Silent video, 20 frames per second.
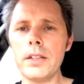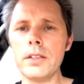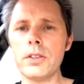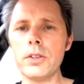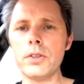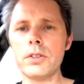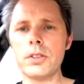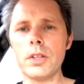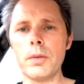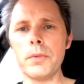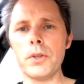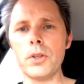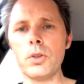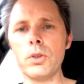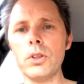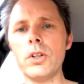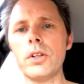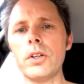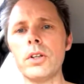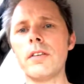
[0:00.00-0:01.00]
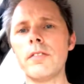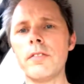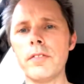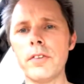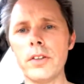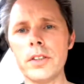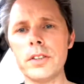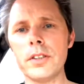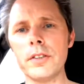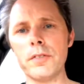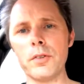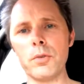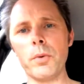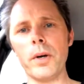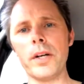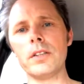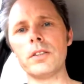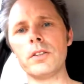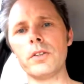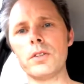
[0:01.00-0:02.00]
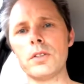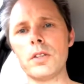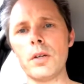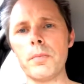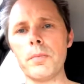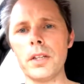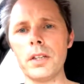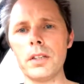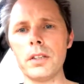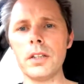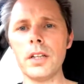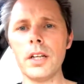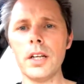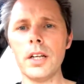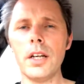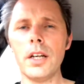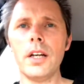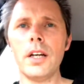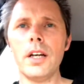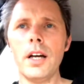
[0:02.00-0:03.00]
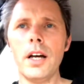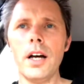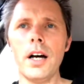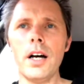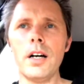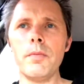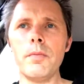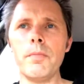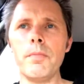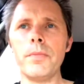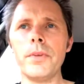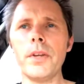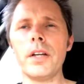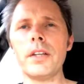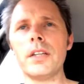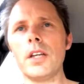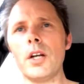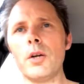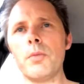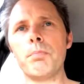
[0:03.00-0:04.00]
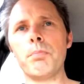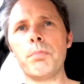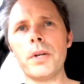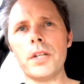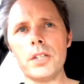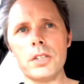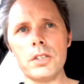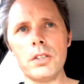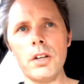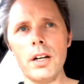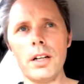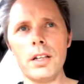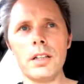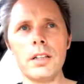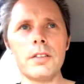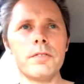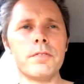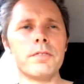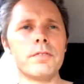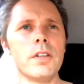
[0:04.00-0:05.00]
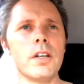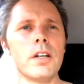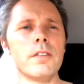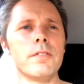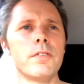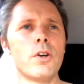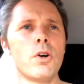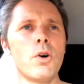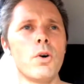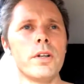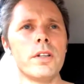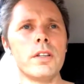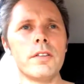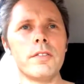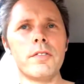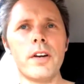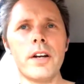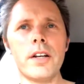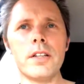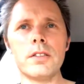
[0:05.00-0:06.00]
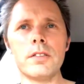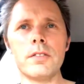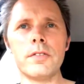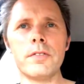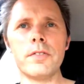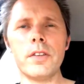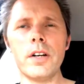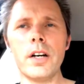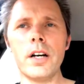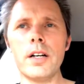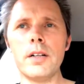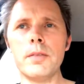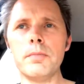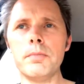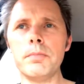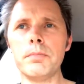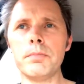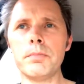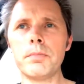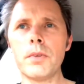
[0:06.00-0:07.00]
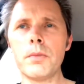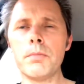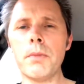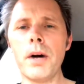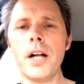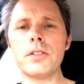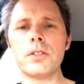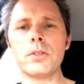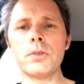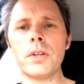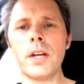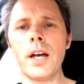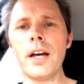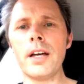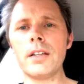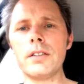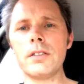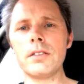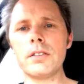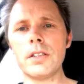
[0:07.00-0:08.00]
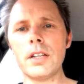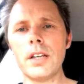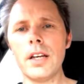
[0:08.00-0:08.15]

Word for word: do something or looking for a different way to do something. And um, I think you know British cycling have, have coined the phrase of um, marginal gains.